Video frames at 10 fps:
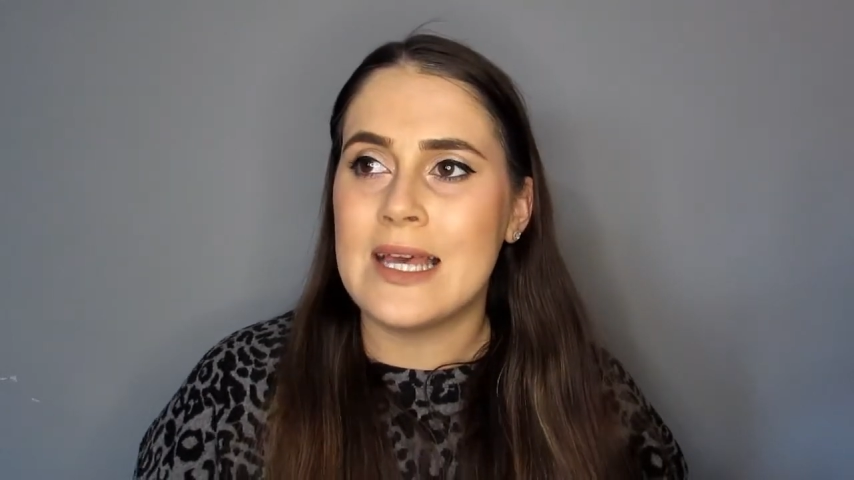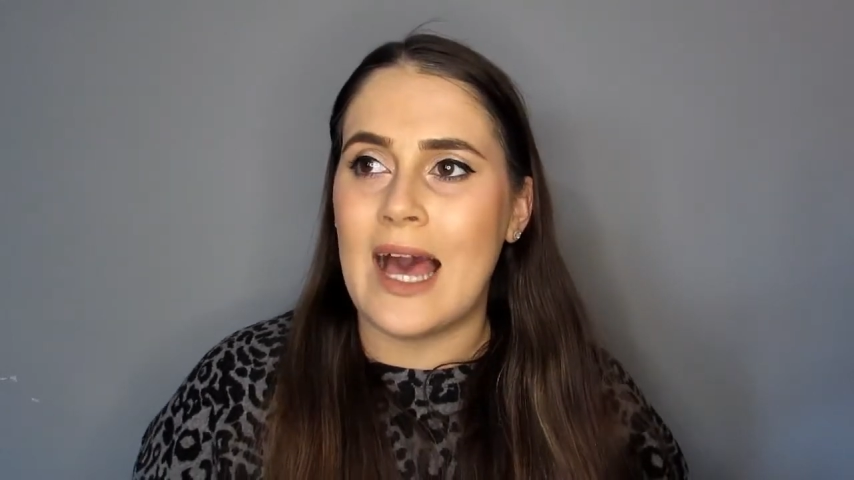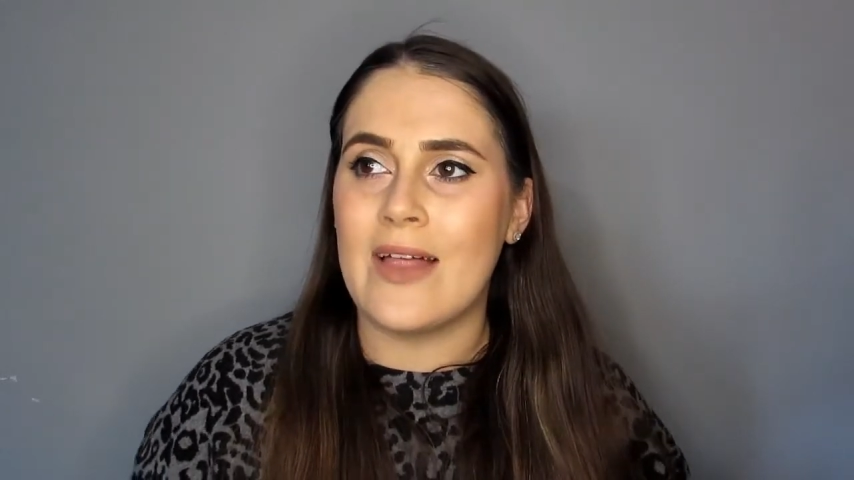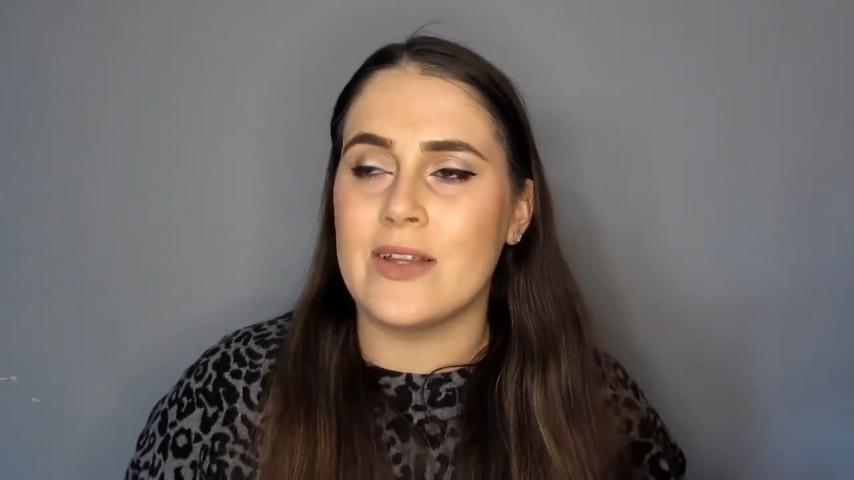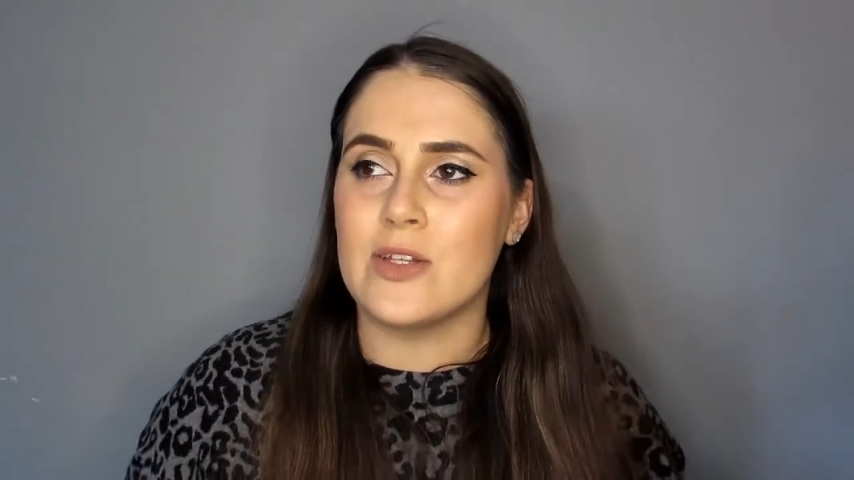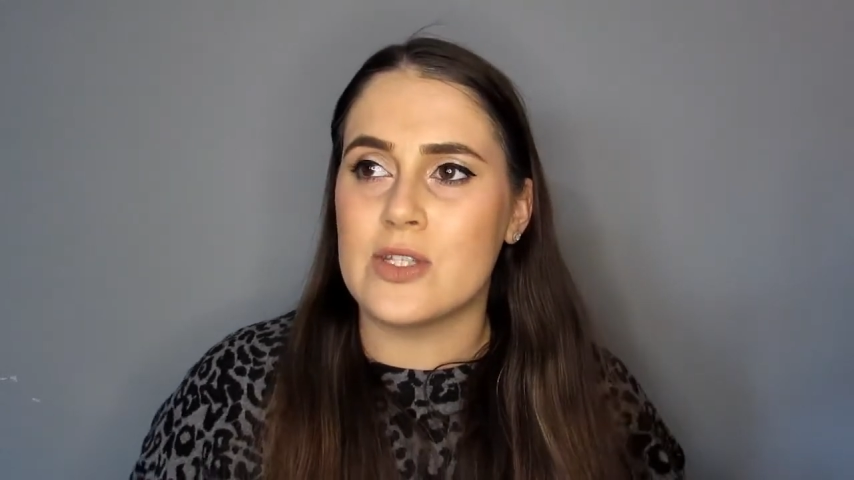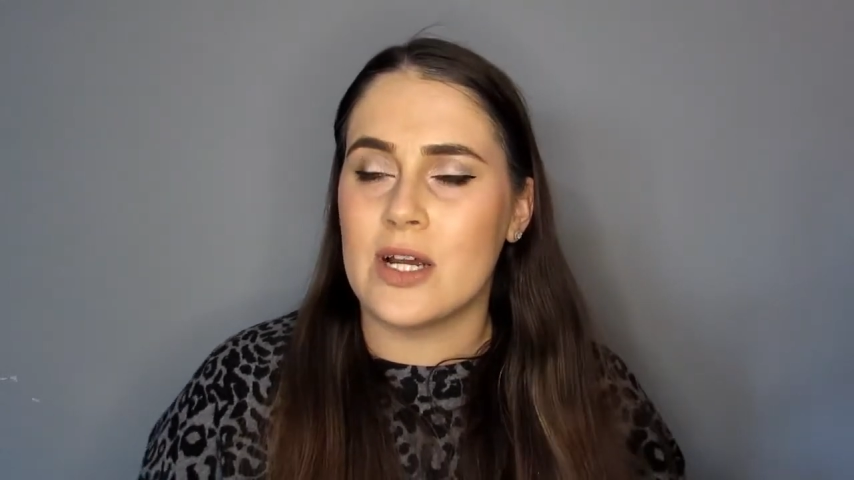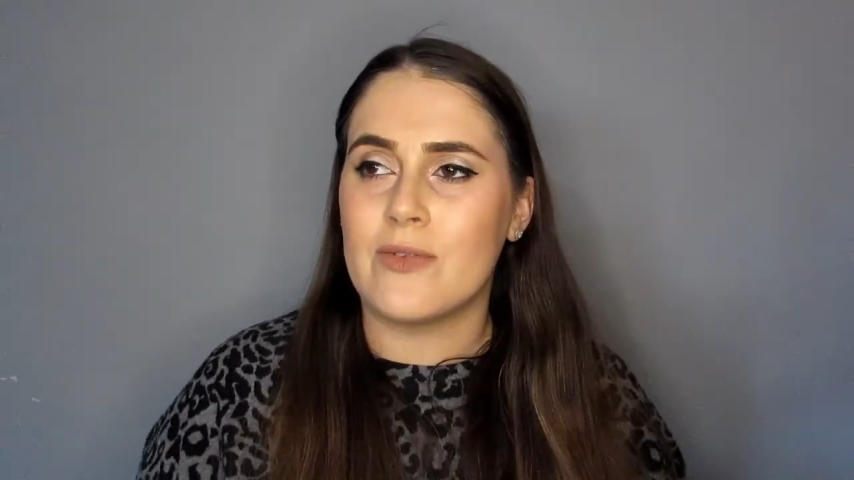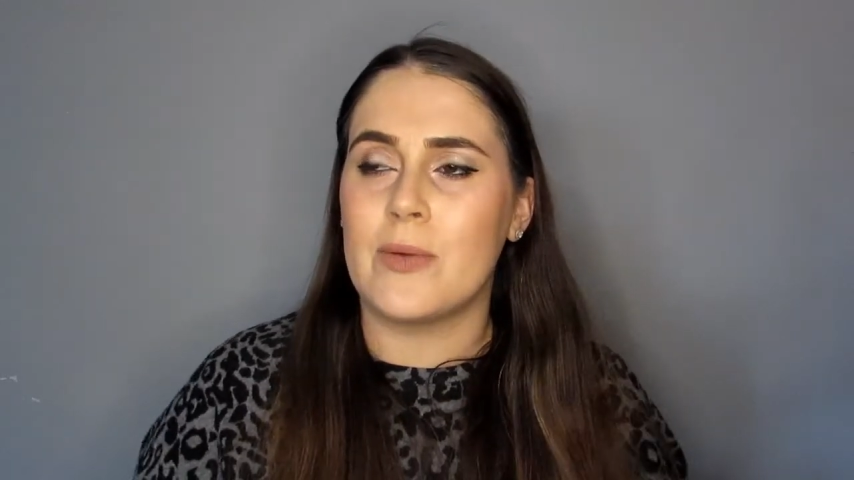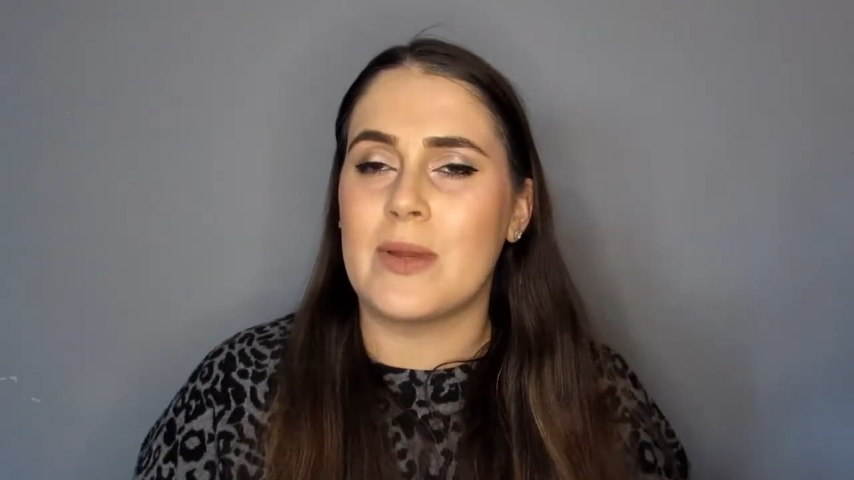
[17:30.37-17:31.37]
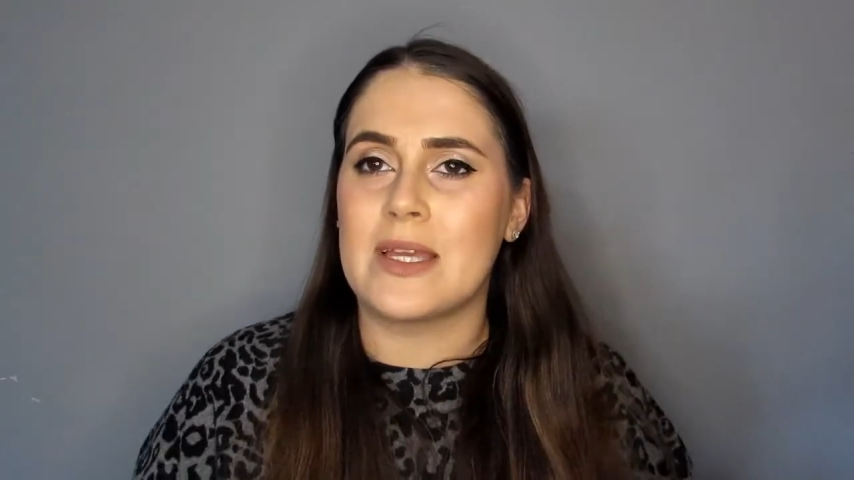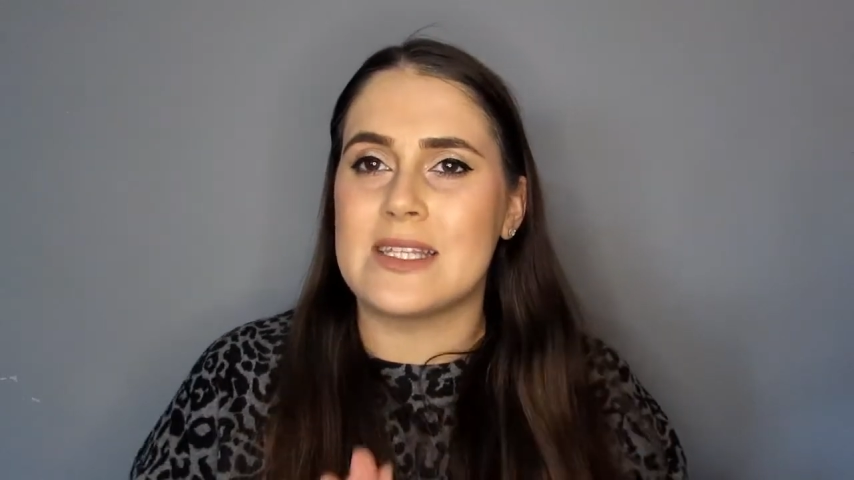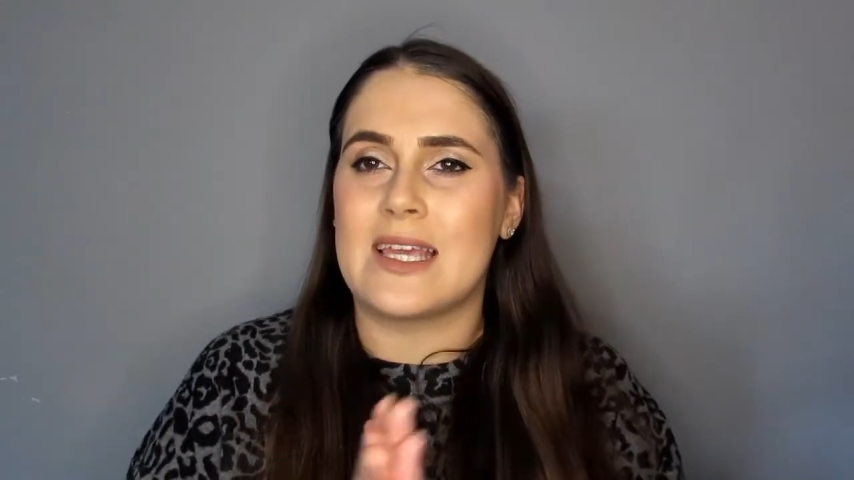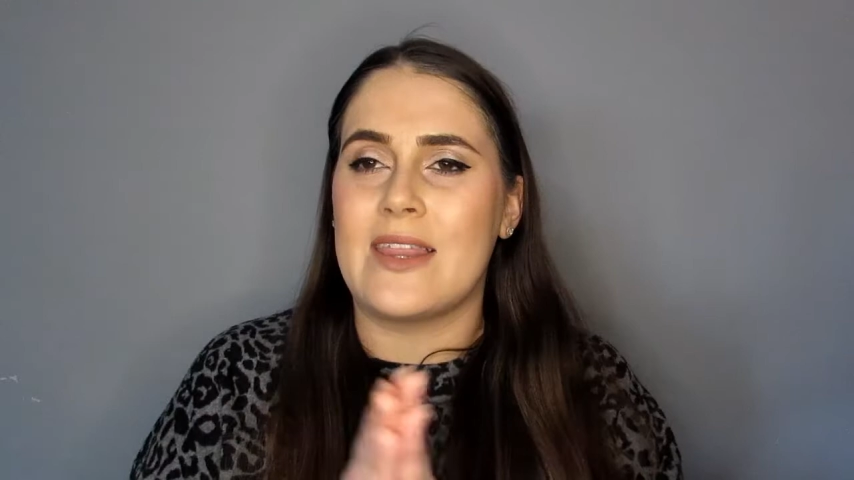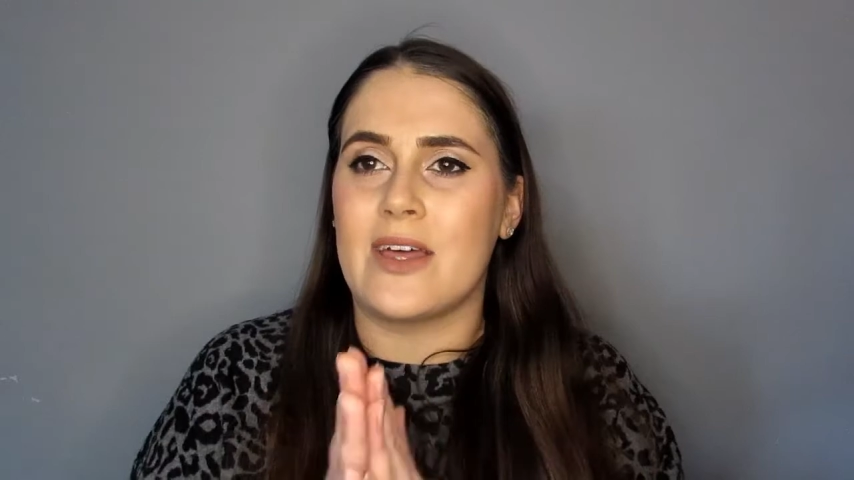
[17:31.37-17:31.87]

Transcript: and then you start rubbing it together